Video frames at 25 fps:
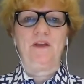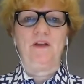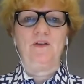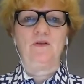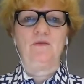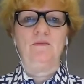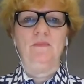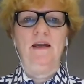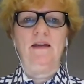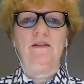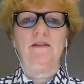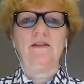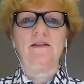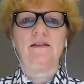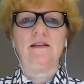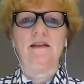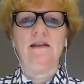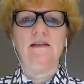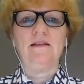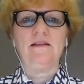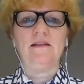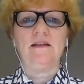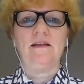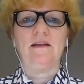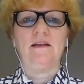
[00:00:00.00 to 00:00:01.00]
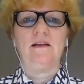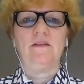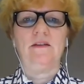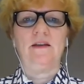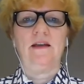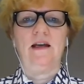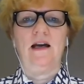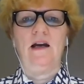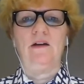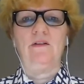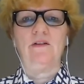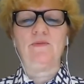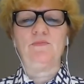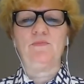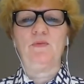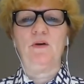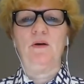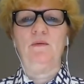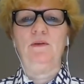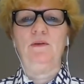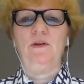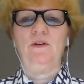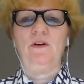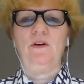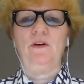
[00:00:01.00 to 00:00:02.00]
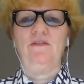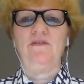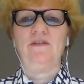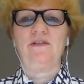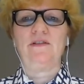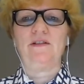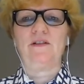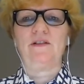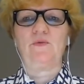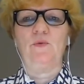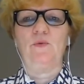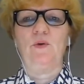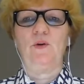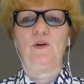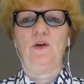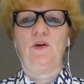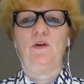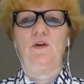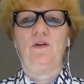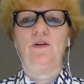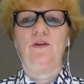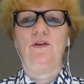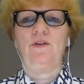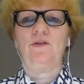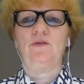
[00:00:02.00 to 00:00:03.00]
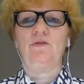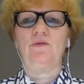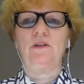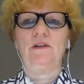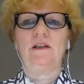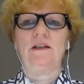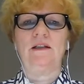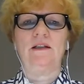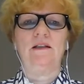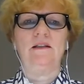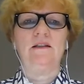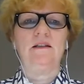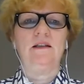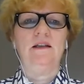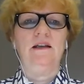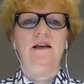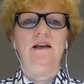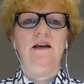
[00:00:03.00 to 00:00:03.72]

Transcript: To make this easier, the IHRA's permanent office is working on a toolkit